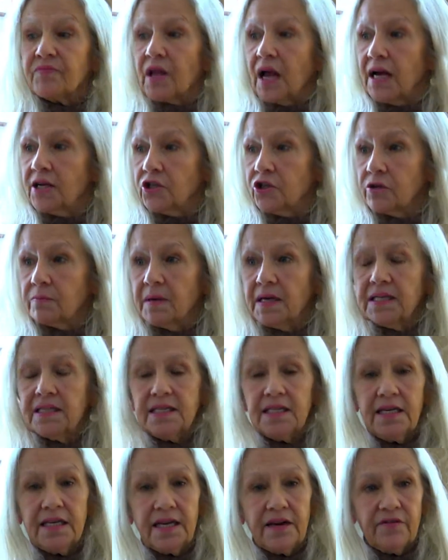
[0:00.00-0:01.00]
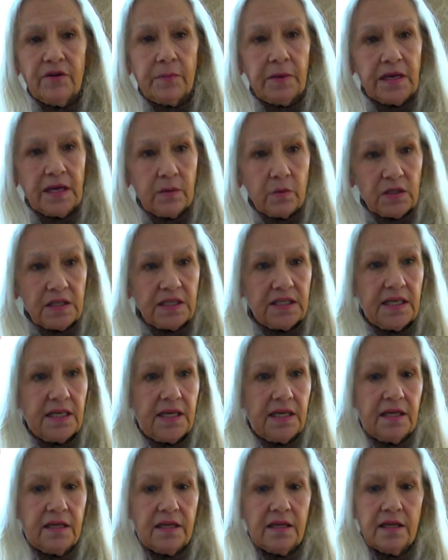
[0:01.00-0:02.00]
I took my seat, and everybody was
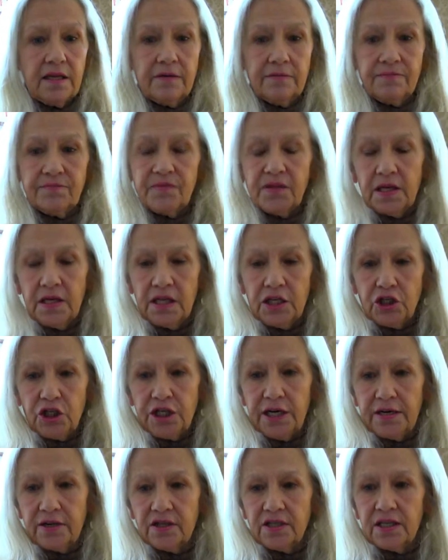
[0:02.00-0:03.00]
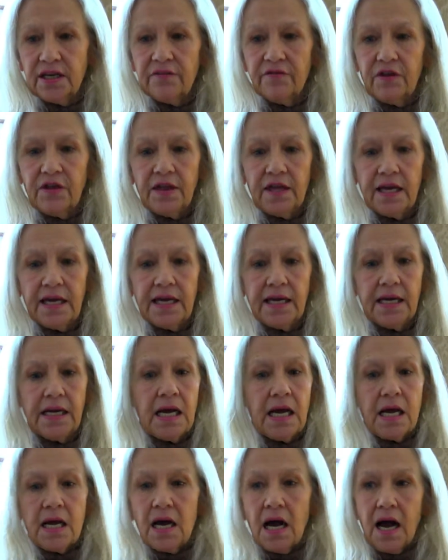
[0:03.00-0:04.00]
seated in the chairs and everything. And
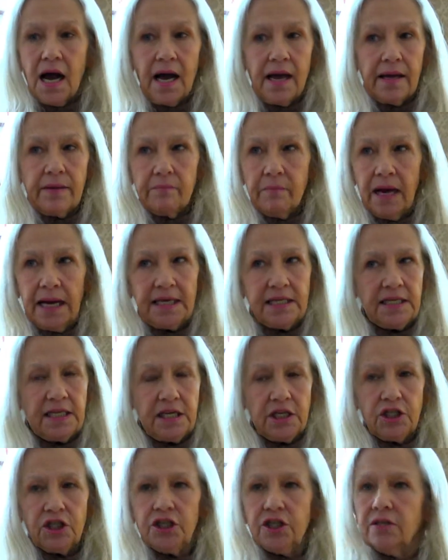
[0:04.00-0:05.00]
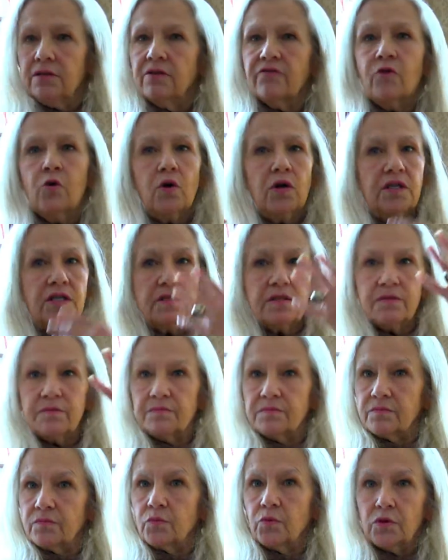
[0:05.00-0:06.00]
my attention, of course,
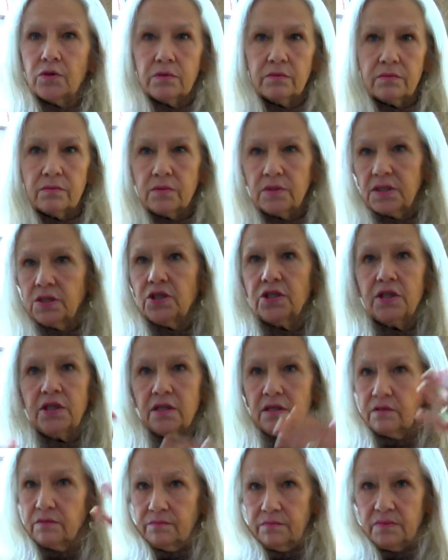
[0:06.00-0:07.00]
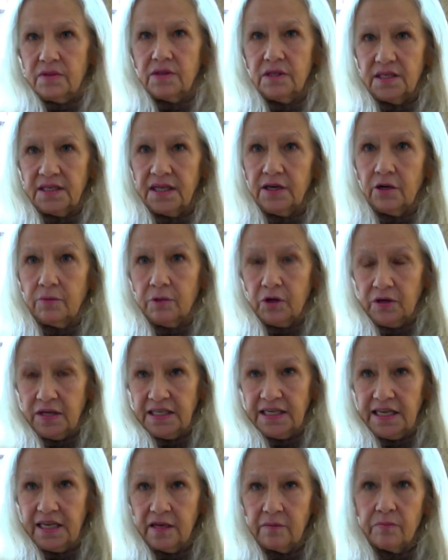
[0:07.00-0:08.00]
was to the ceremony
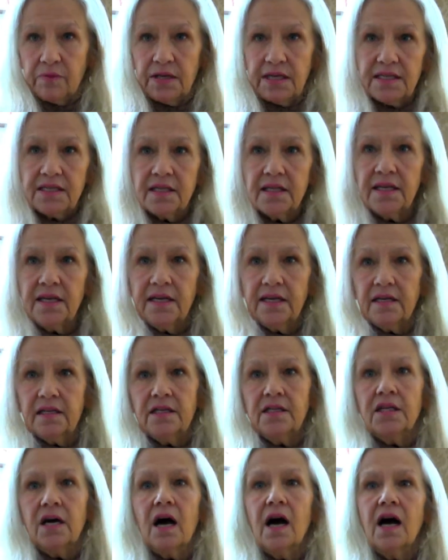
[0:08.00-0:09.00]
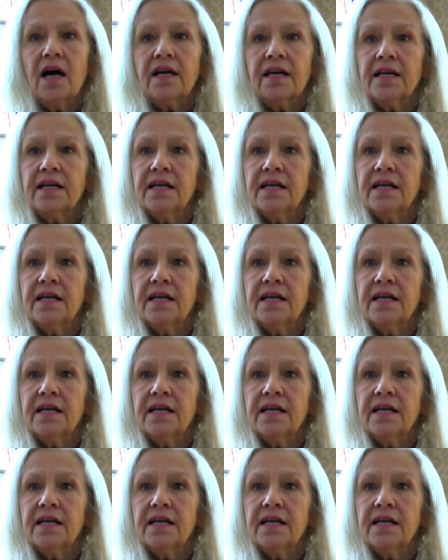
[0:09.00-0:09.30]
taking place at the end of the dock.